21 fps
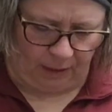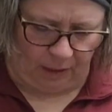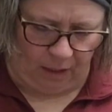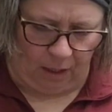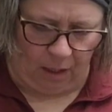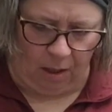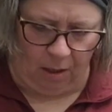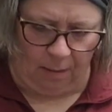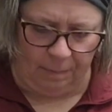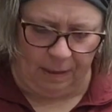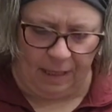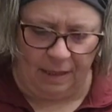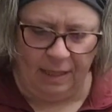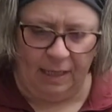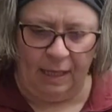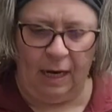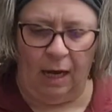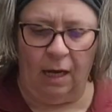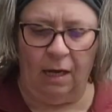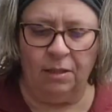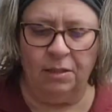And
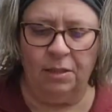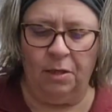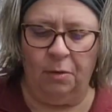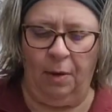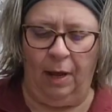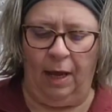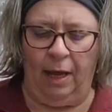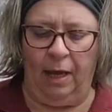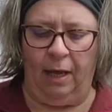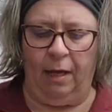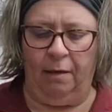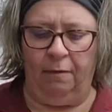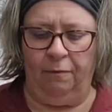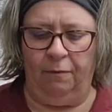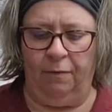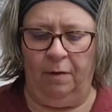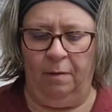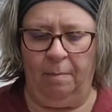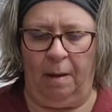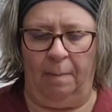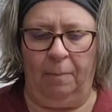then I also have
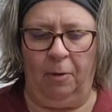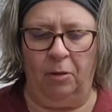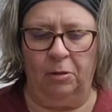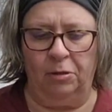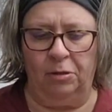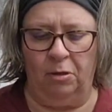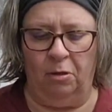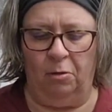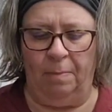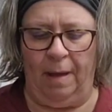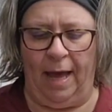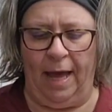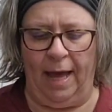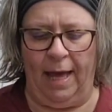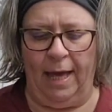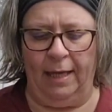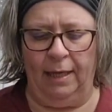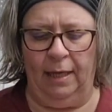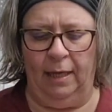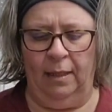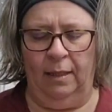my personal
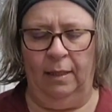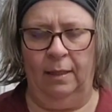bag.